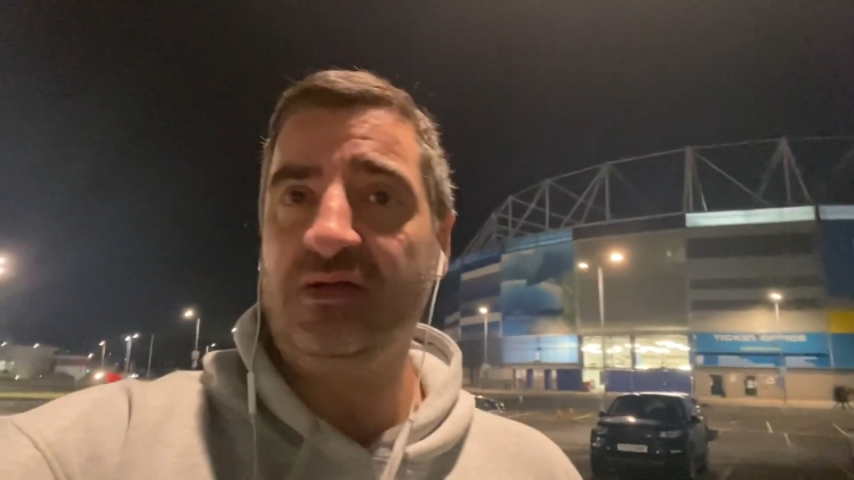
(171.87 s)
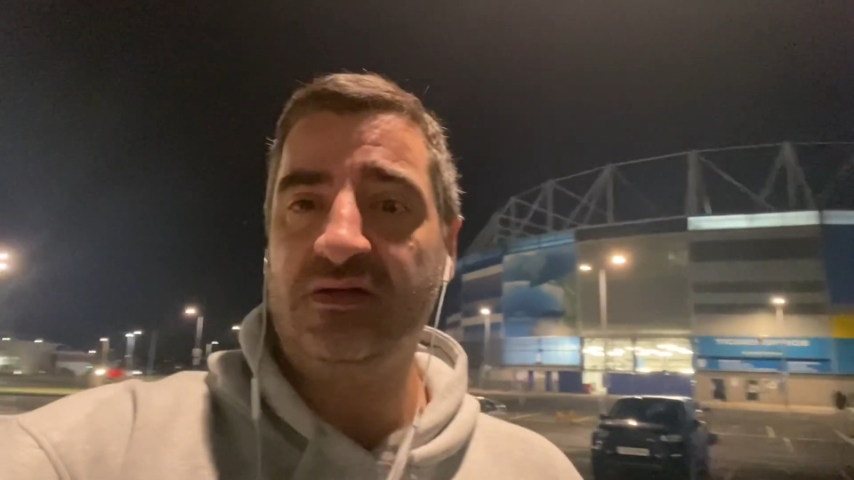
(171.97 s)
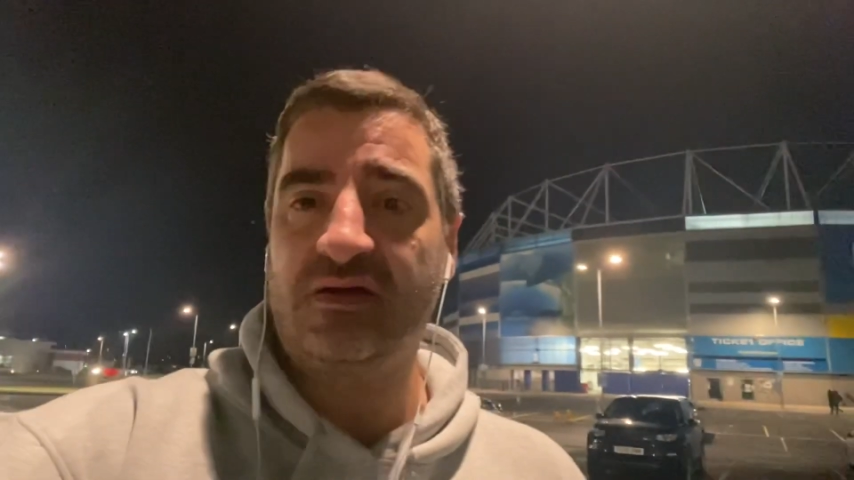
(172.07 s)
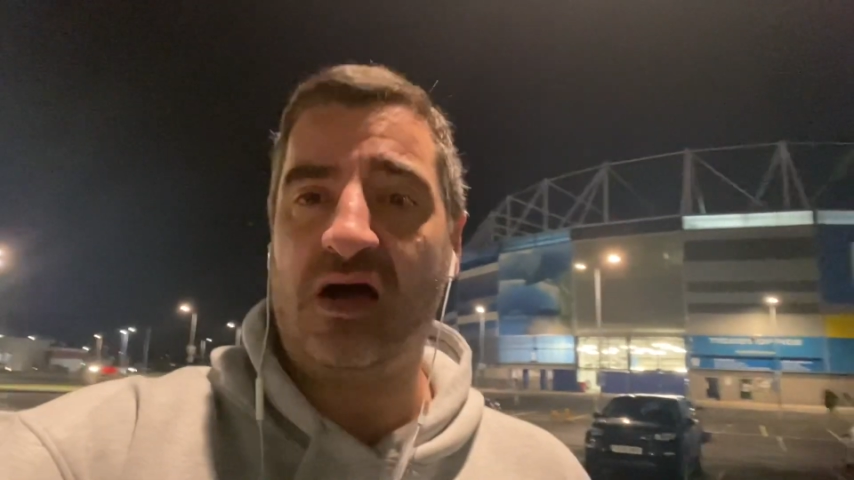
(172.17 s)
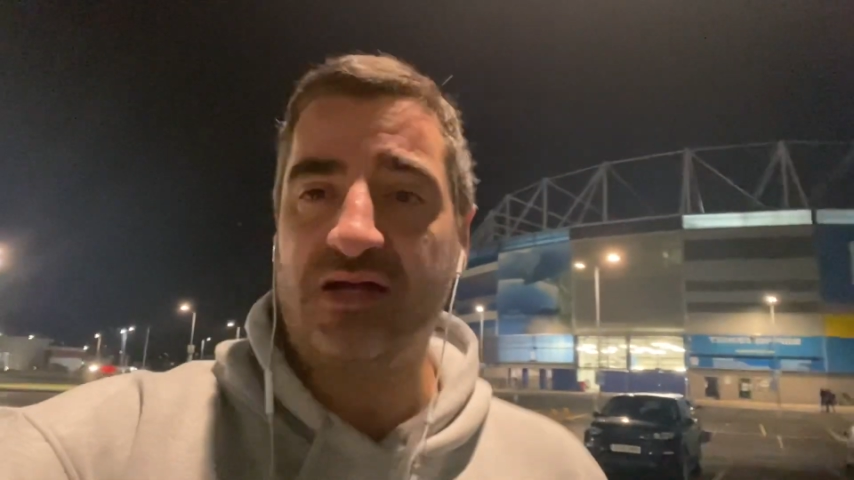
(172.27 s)

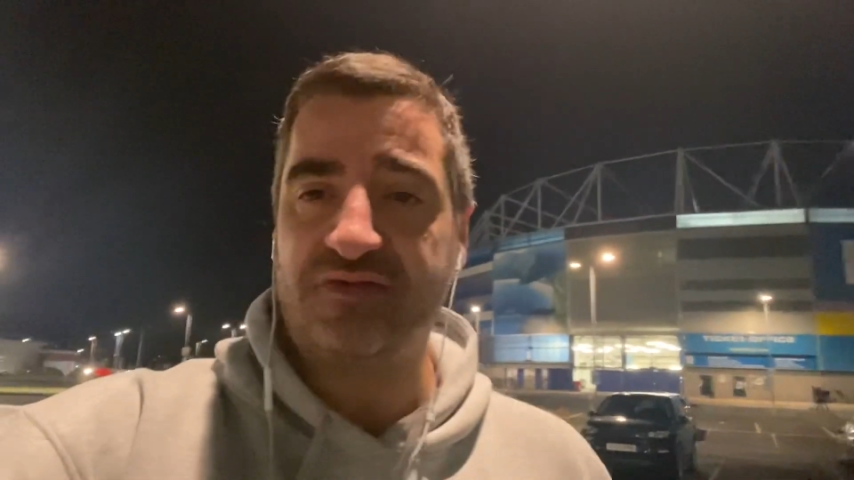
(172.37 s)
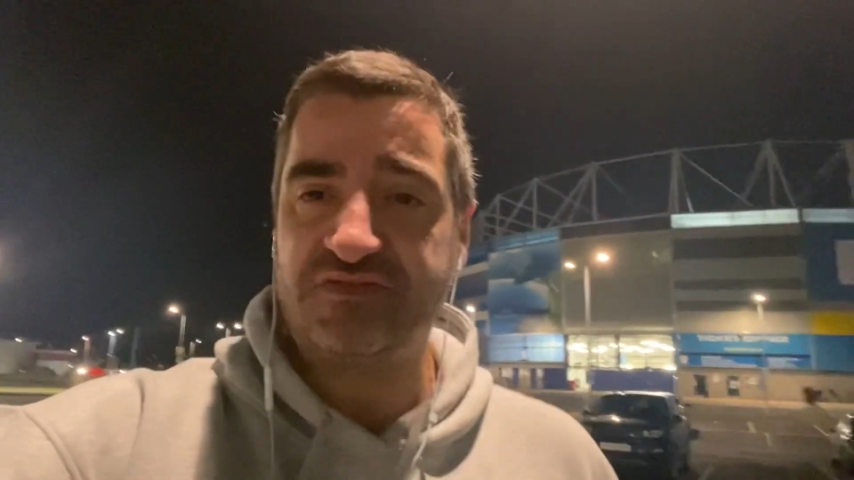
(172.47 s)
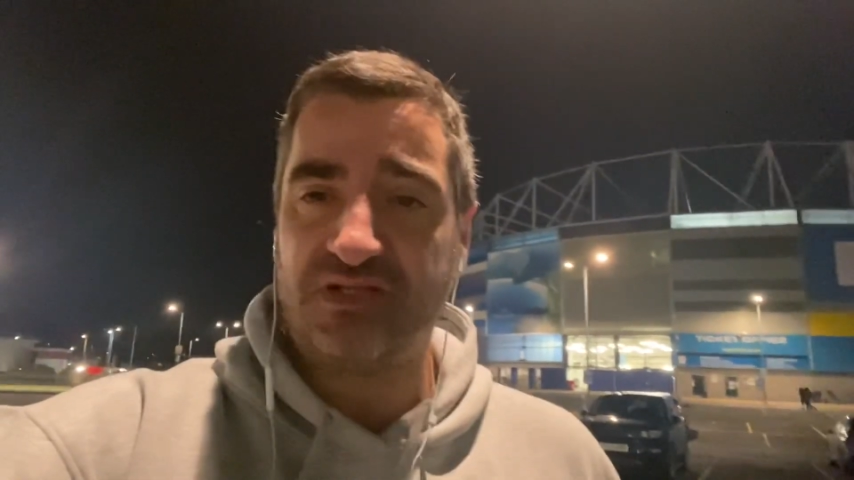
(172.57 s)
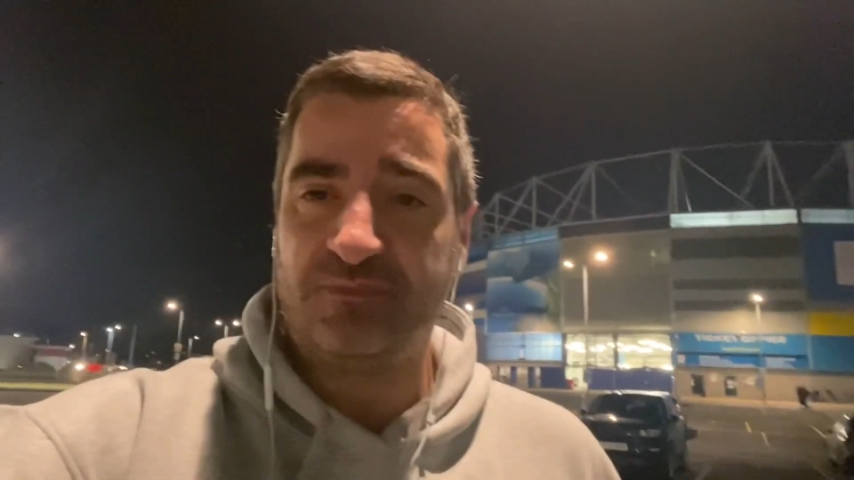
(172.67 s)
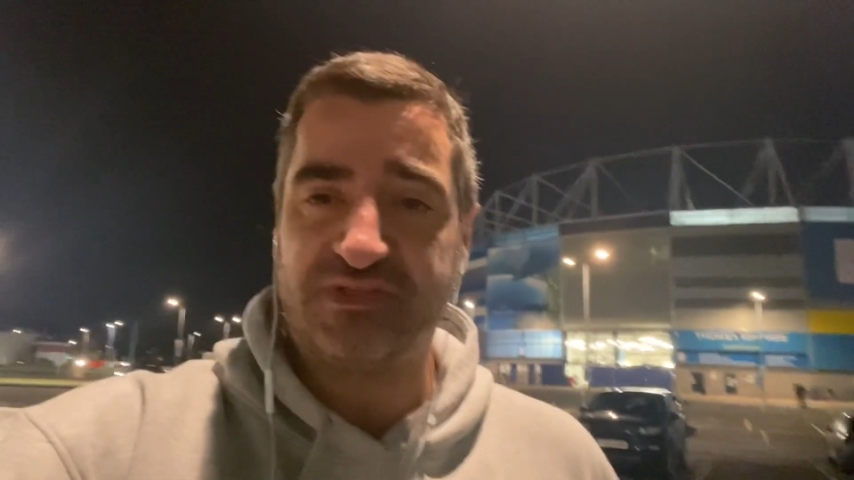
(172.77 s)
Cardiff
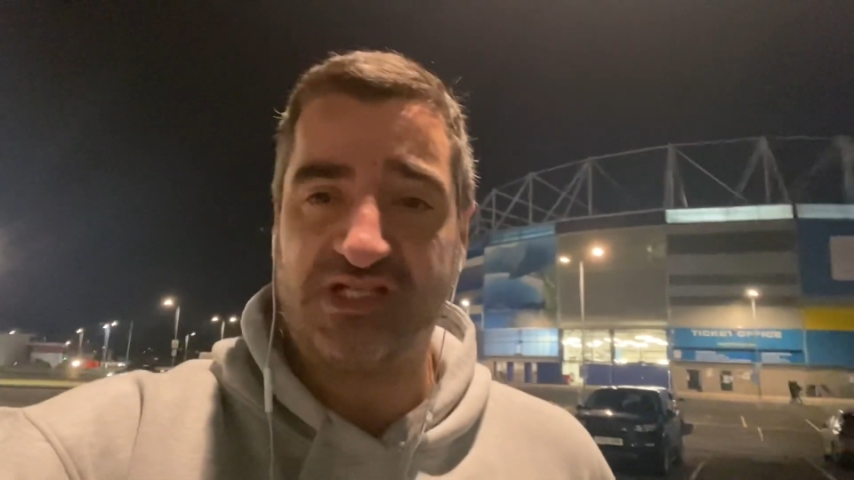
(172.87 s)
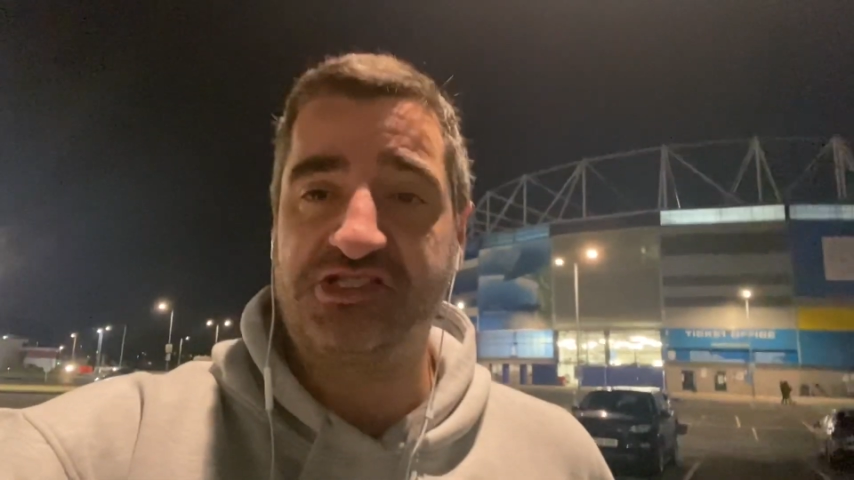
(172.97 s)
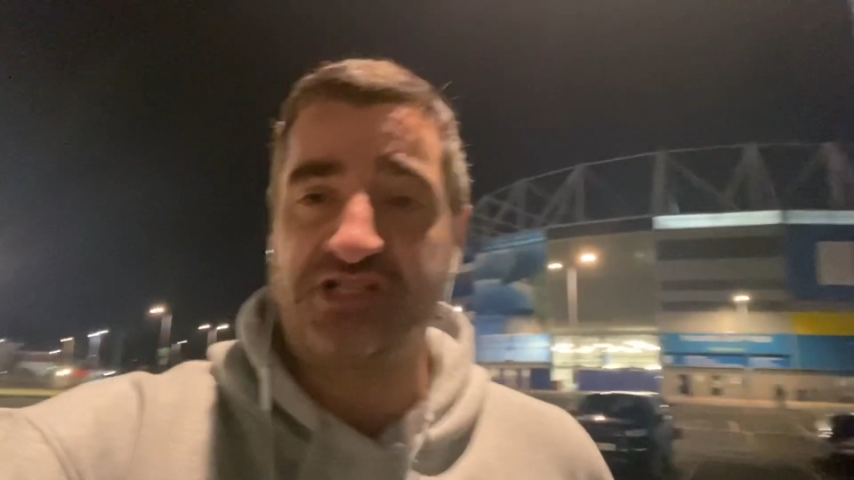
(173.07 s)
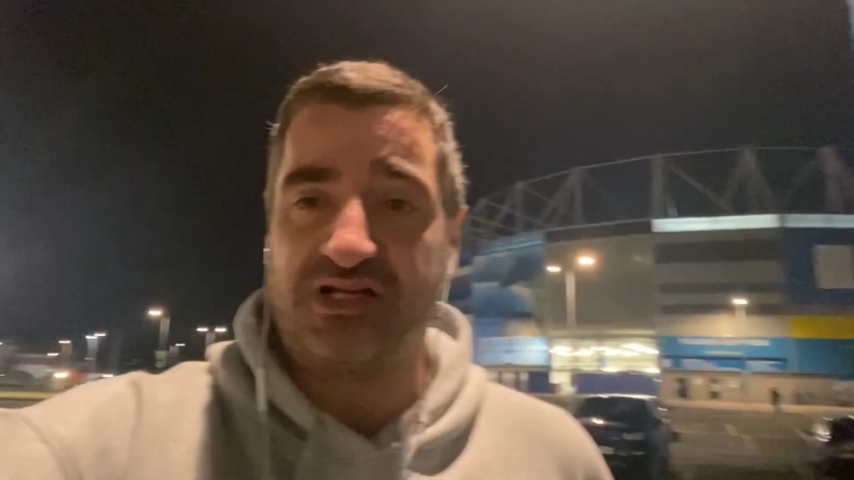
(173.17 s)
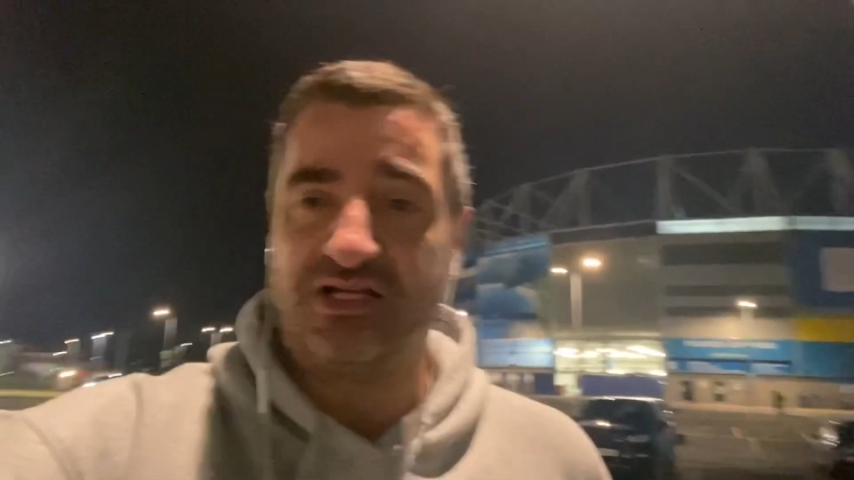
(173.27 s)
are in a position